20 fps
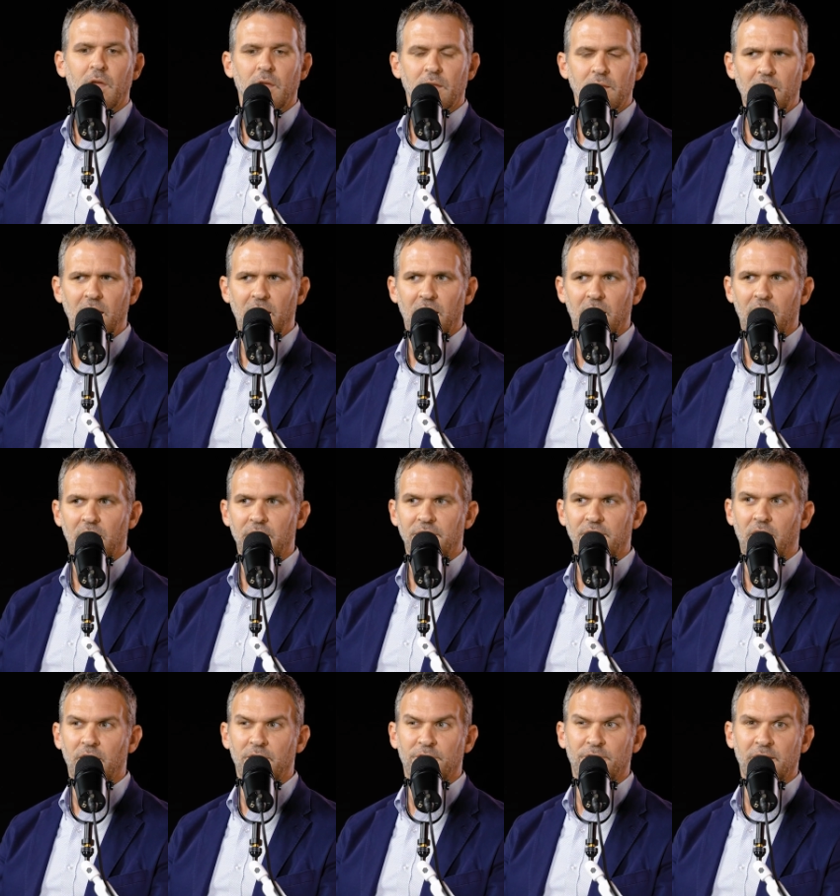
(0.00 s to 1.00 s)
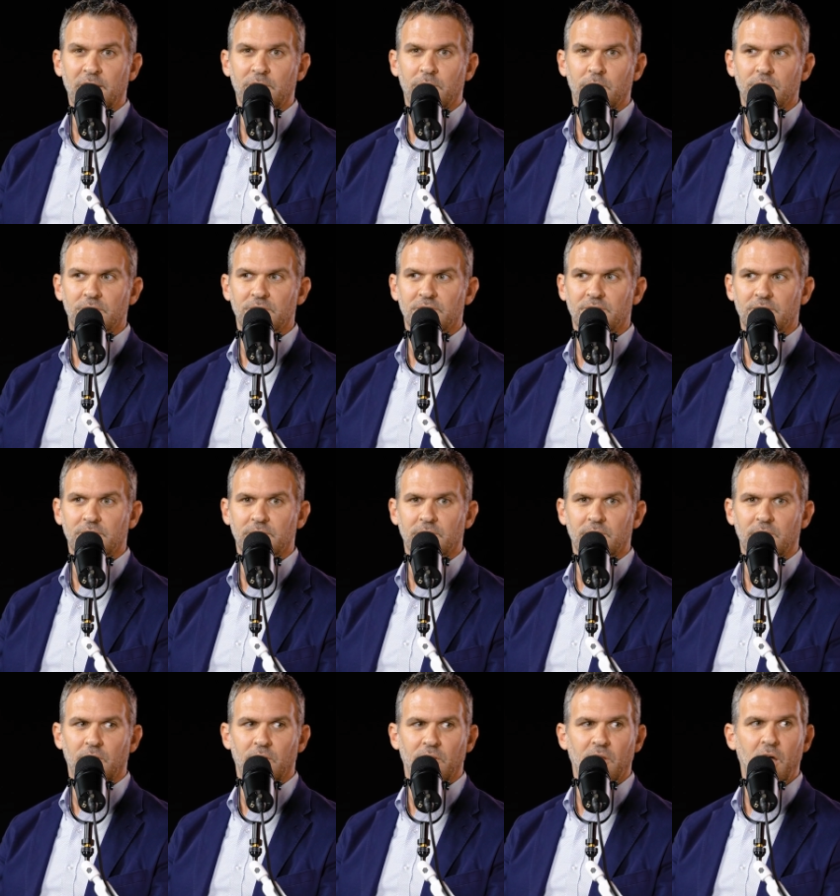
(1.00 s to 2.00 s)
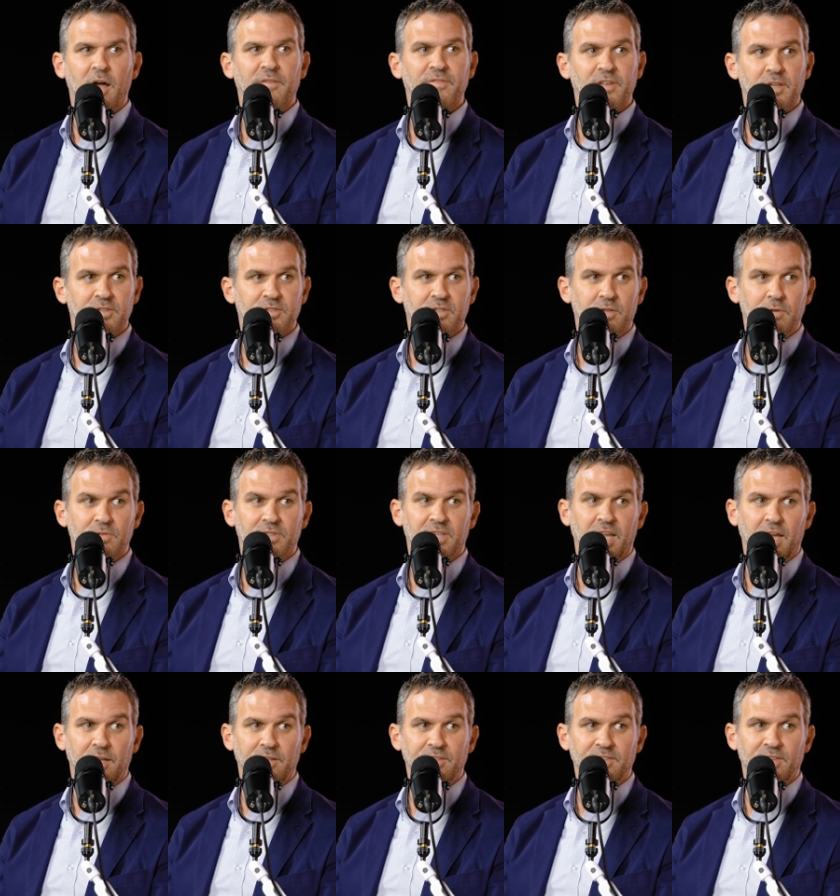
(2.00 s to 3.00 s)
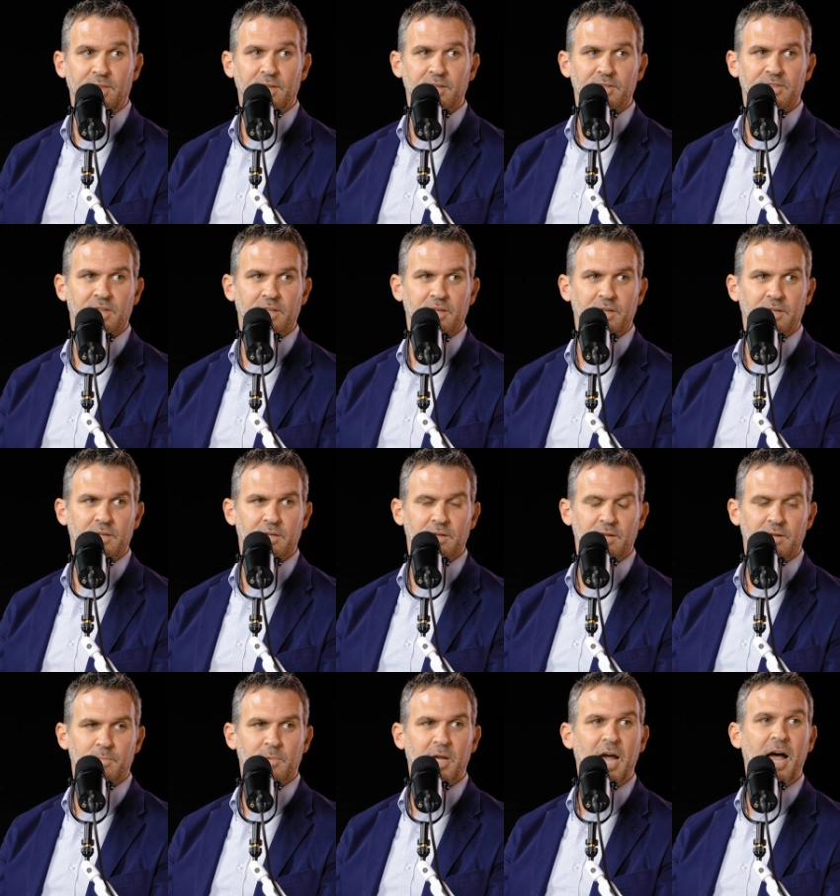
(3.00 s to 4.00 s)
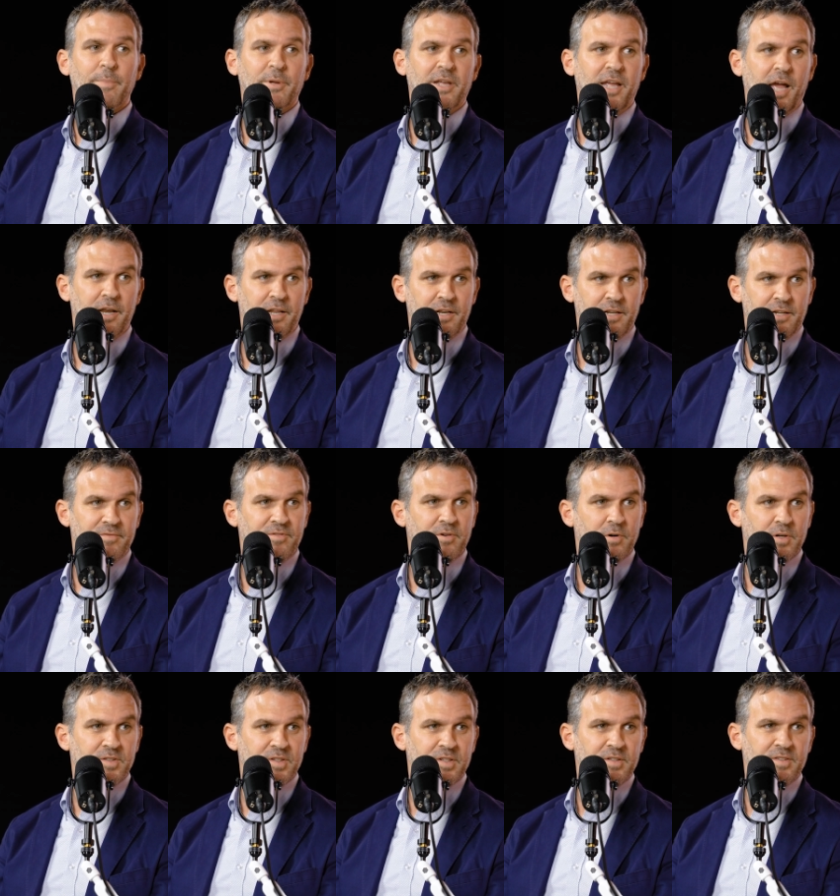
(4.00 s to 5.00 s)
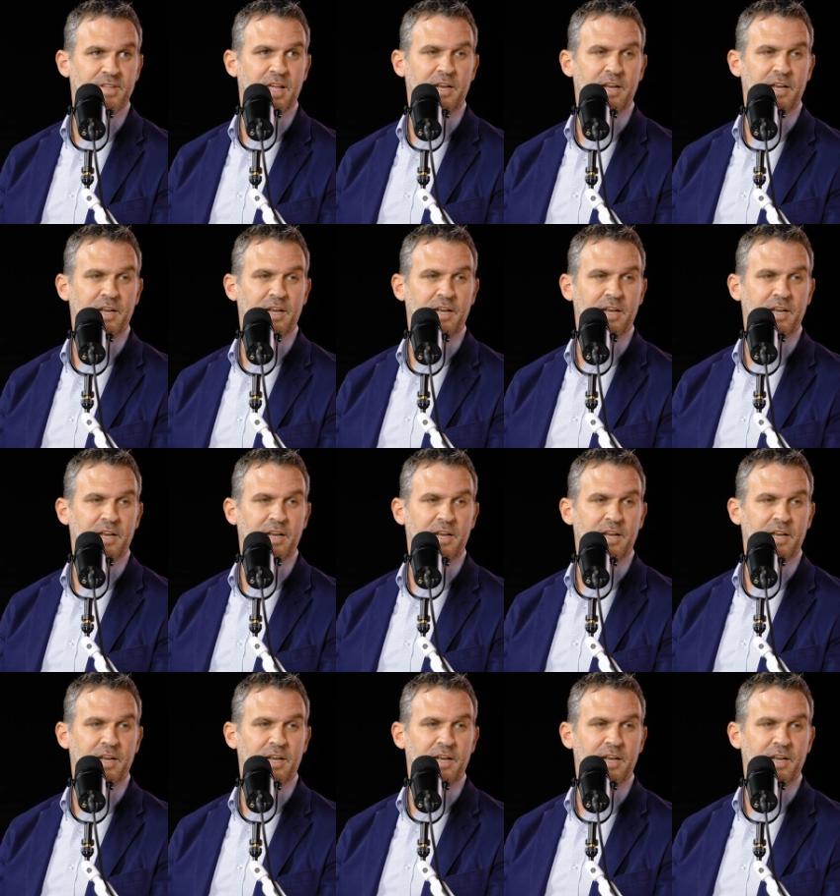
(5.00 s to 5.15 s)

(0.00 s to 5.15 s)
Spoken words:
Yeah, I think there's the obvious use case, things like copy editing, for instance.